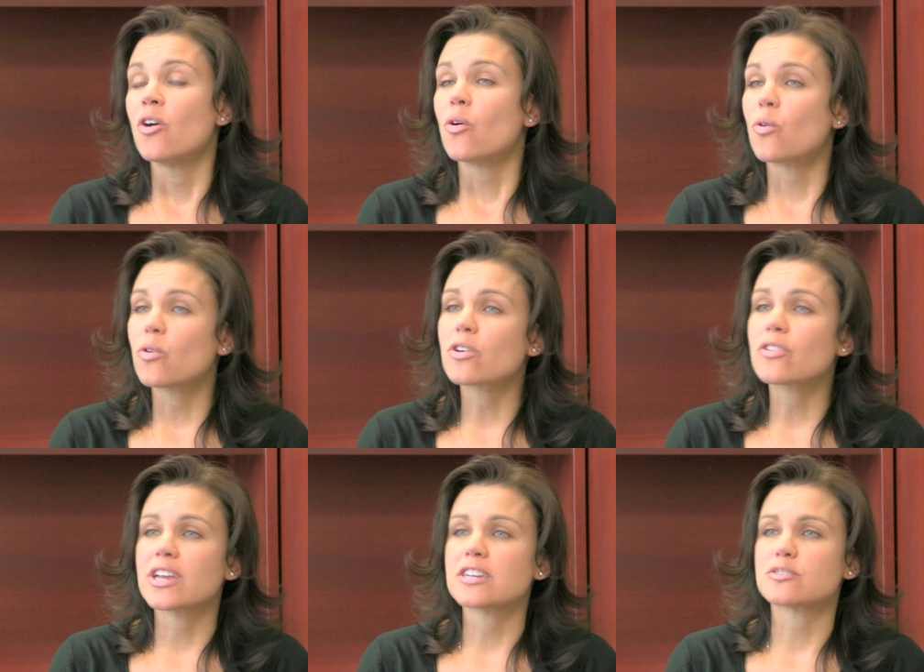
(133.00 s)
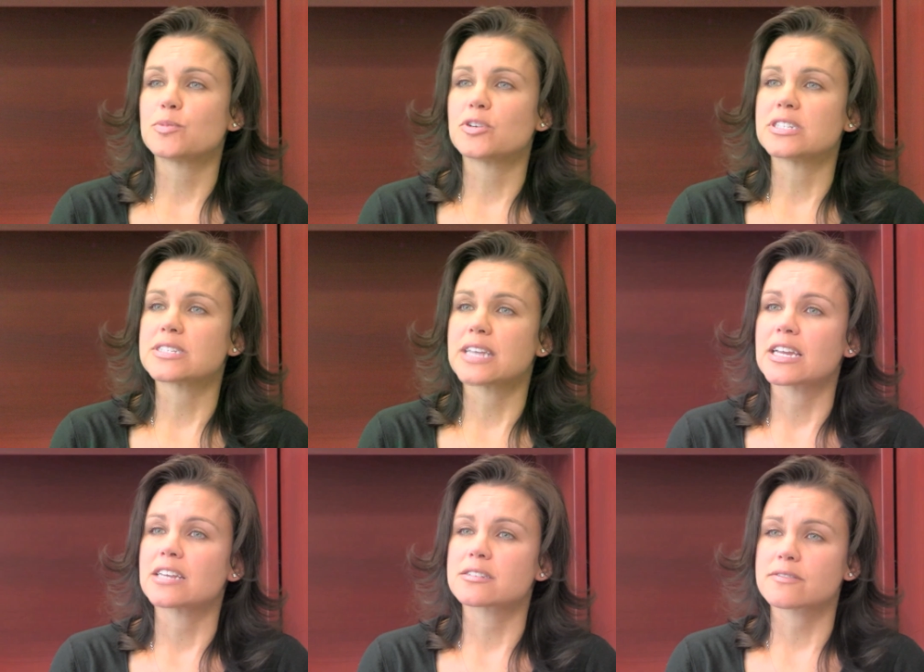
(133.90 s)
or they experience
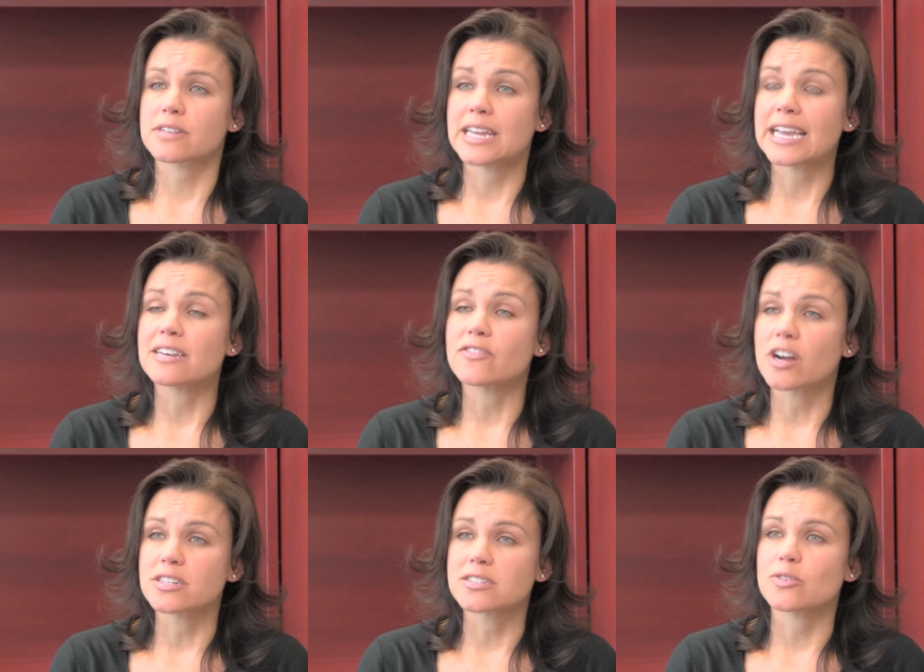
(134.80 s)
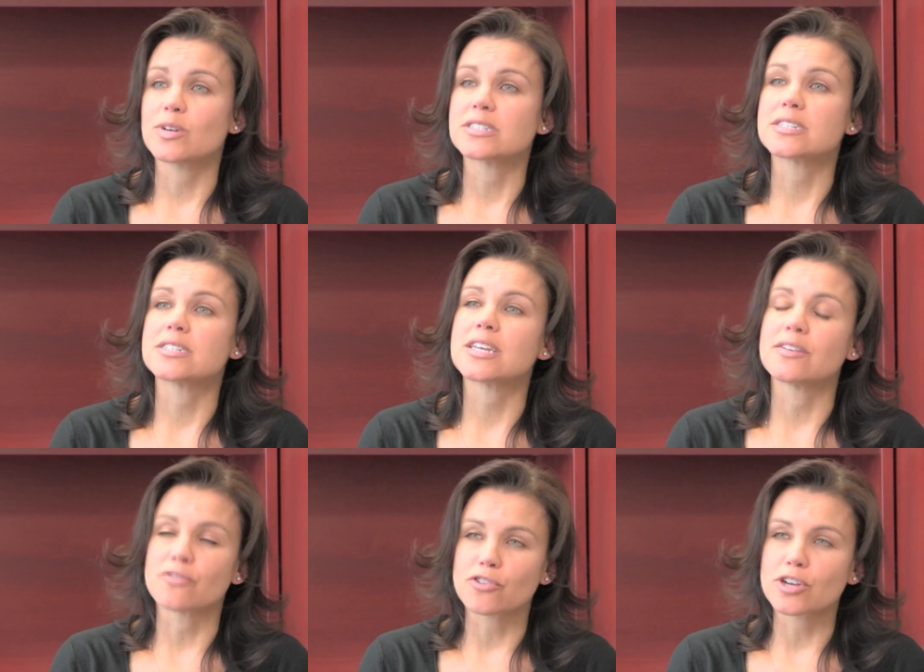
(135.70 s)
negative consequences
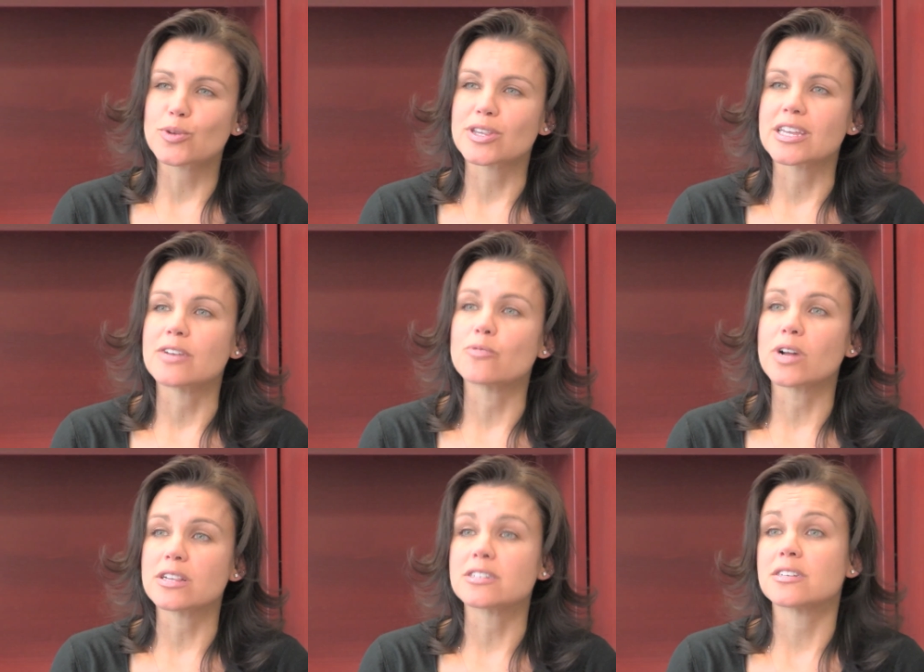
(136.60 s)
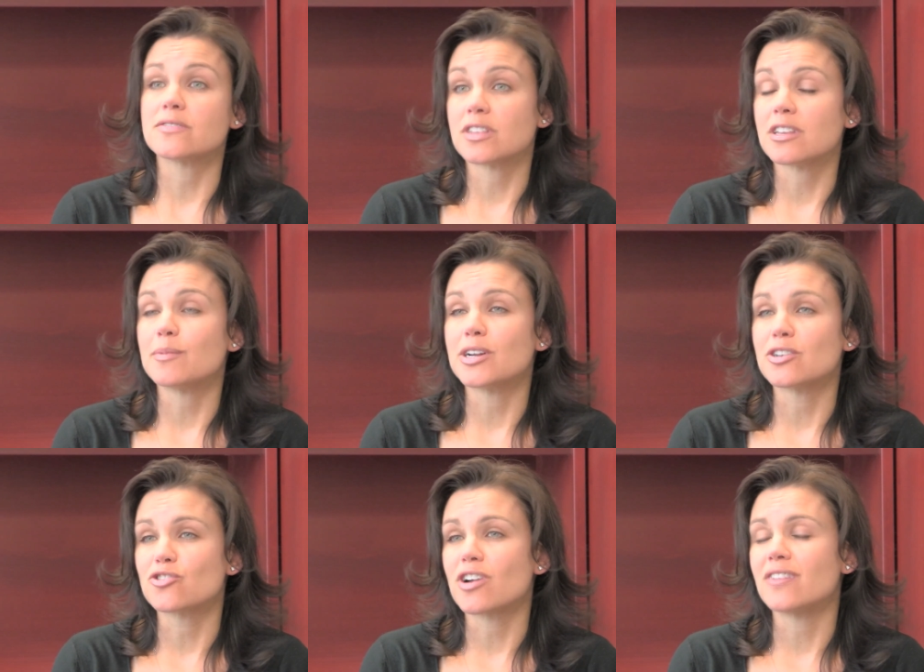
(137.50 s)
infrequently relative to the amount
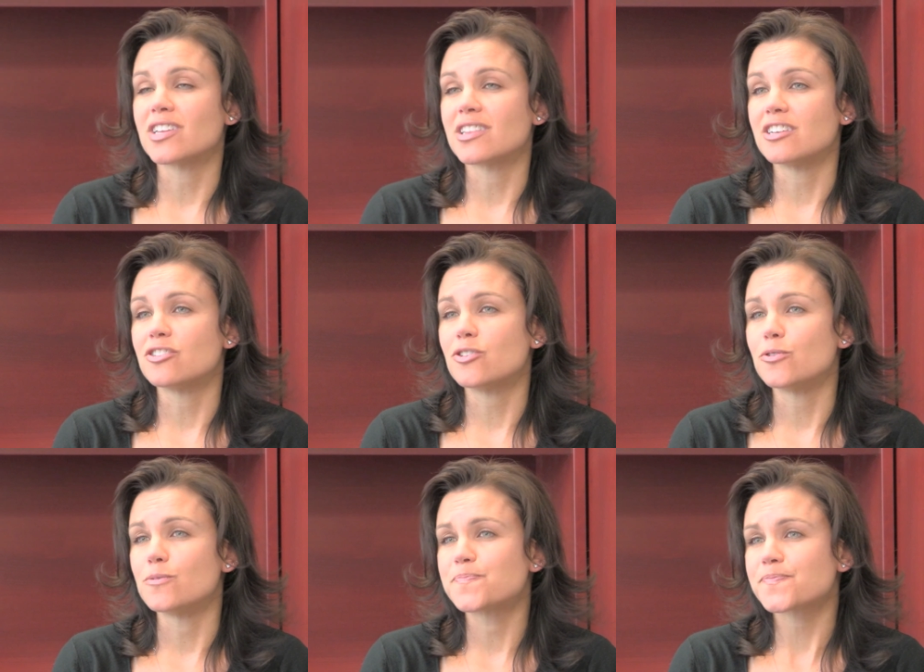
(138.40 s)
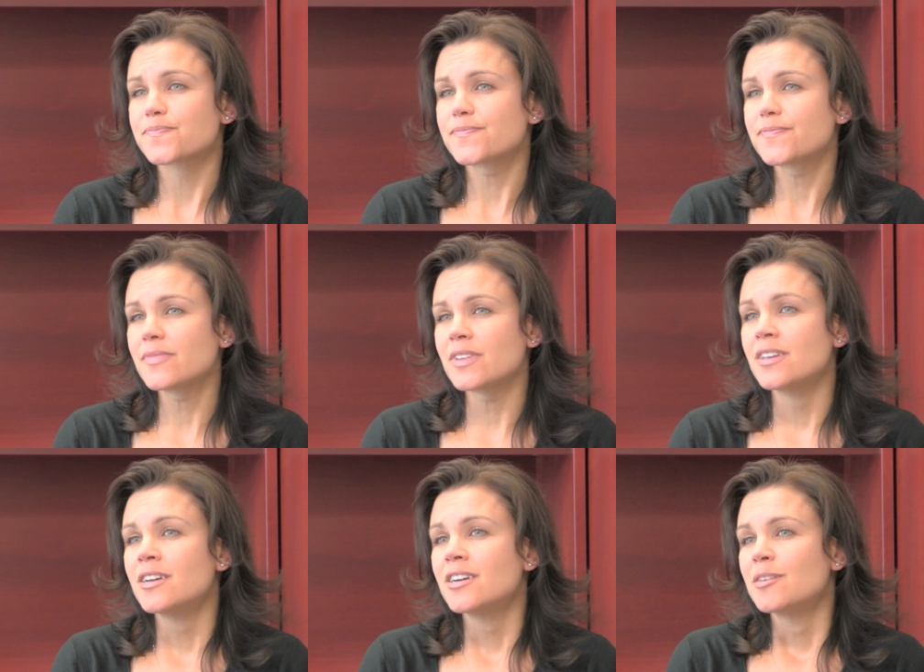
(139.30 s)
of driving they do.
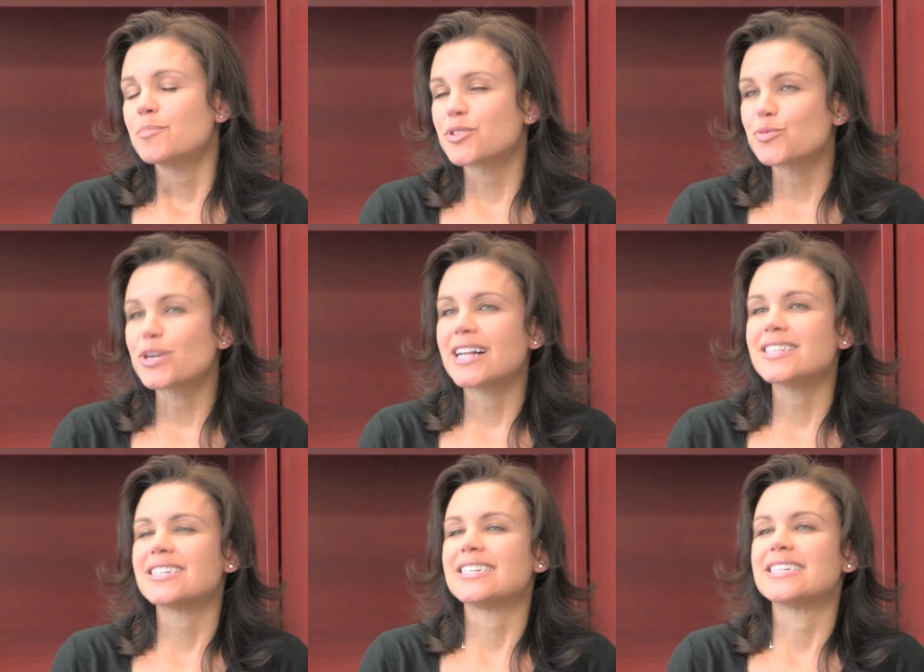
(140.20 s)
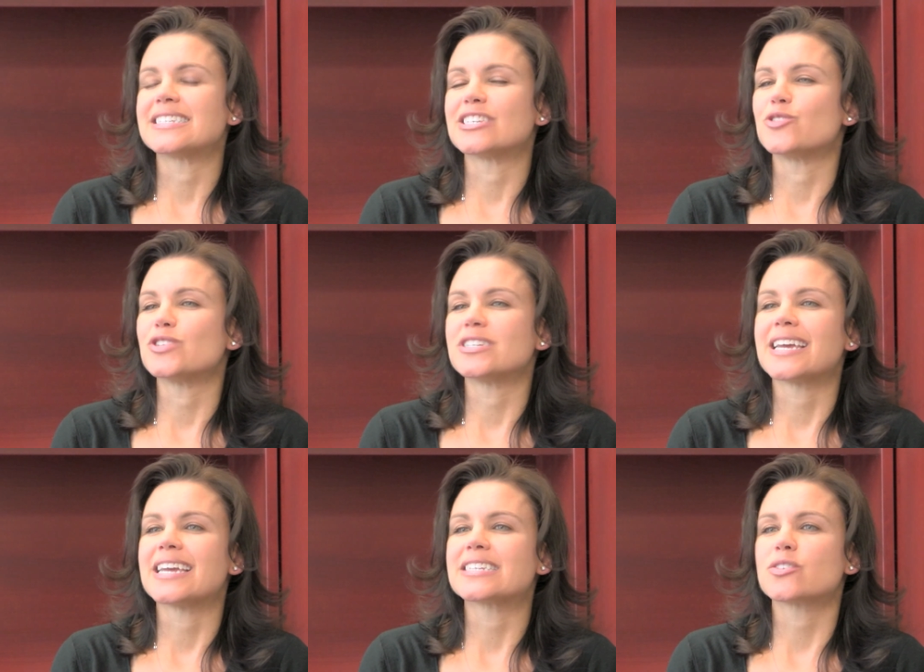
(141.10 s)
But the reality is it only
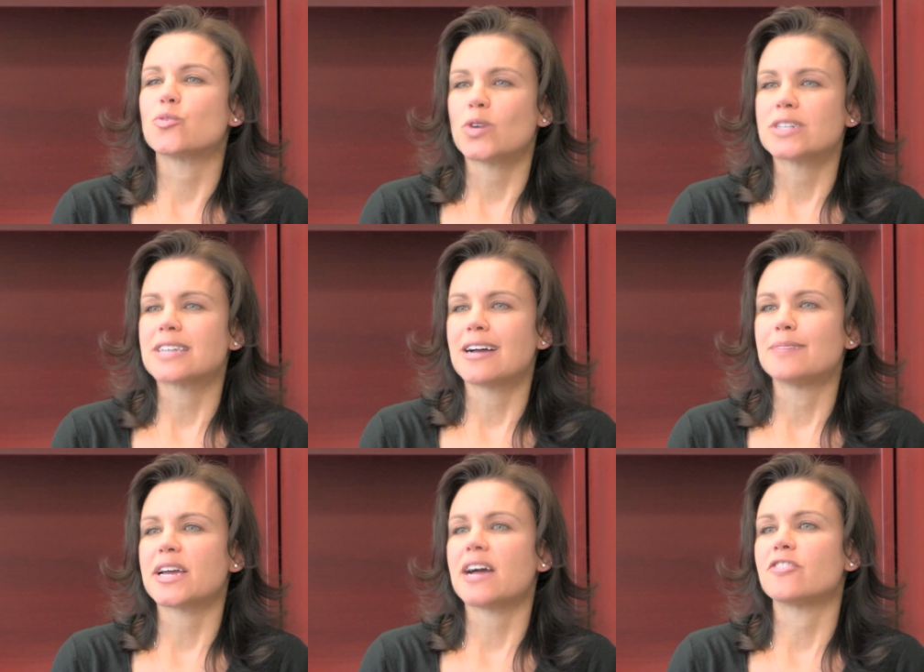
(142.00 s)
takes one time to have a